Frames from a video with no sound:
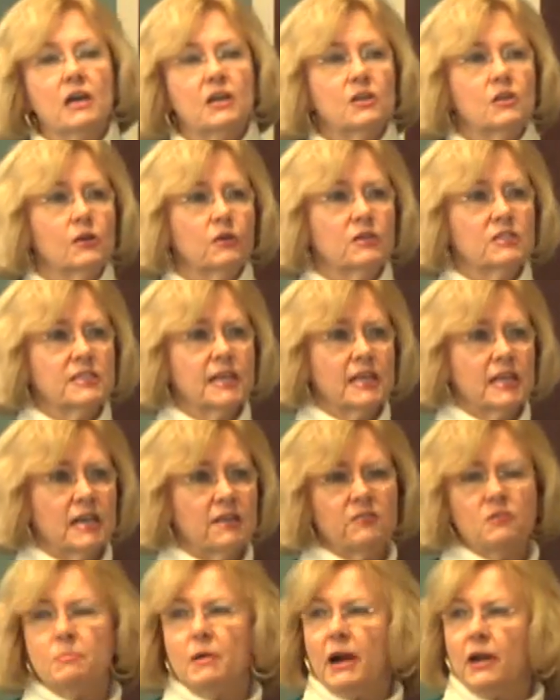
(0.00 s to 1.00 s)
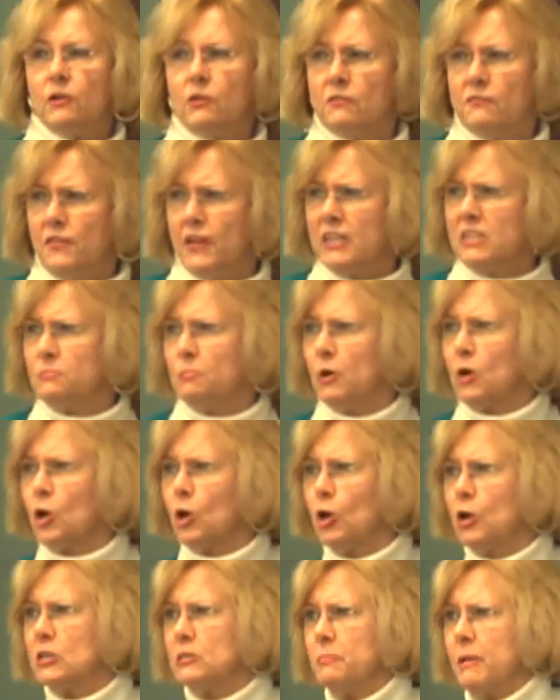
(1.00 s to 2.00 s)
you know, it's like everybody on Facebook
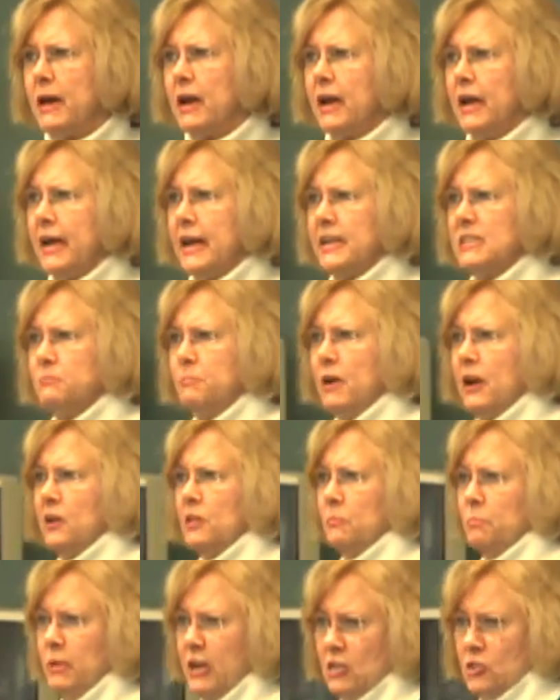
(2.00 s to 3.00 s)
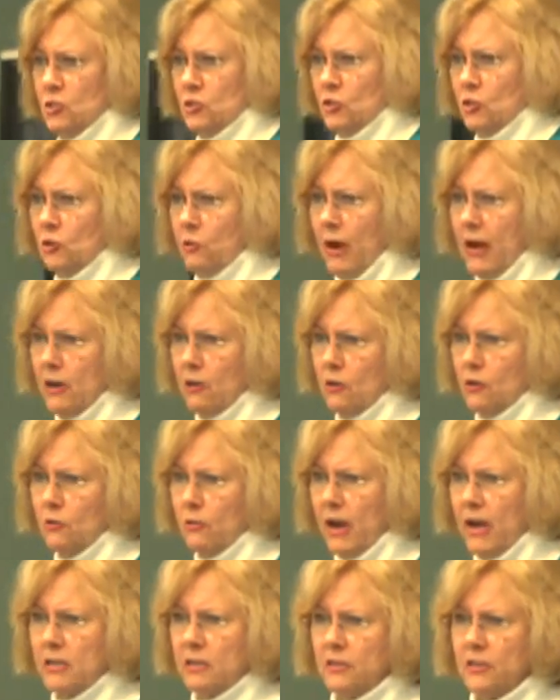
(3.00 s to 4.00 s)
looks better, acts better, the pictures are greater and
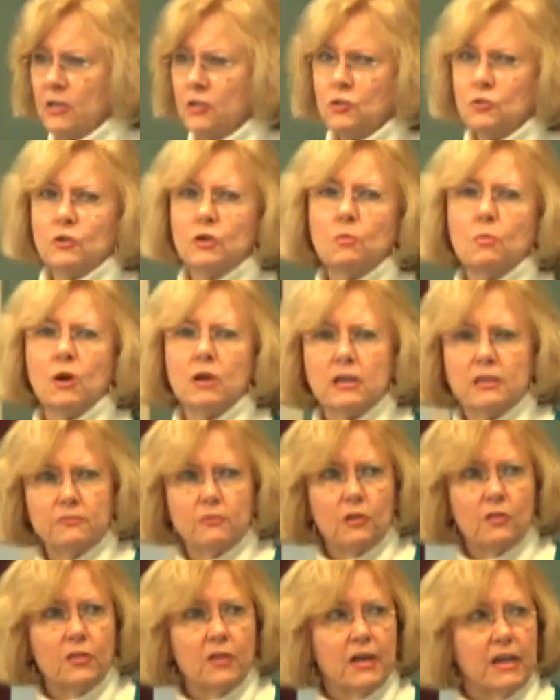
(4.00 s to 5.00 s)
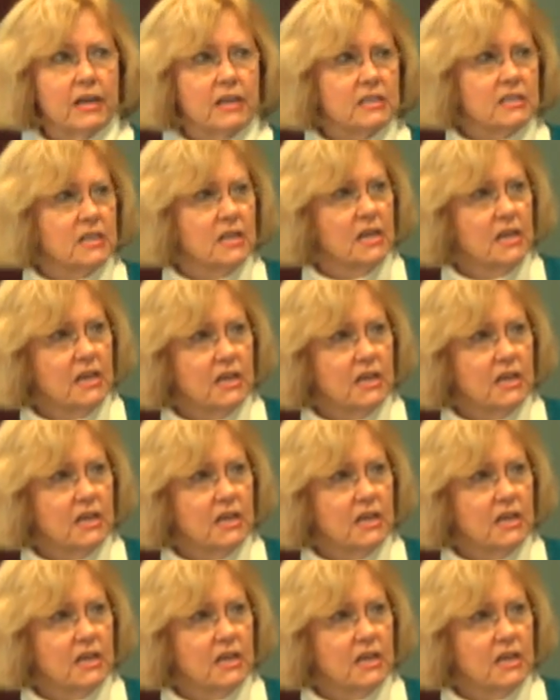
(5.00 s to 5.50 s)
grander, they're doing wonderful things,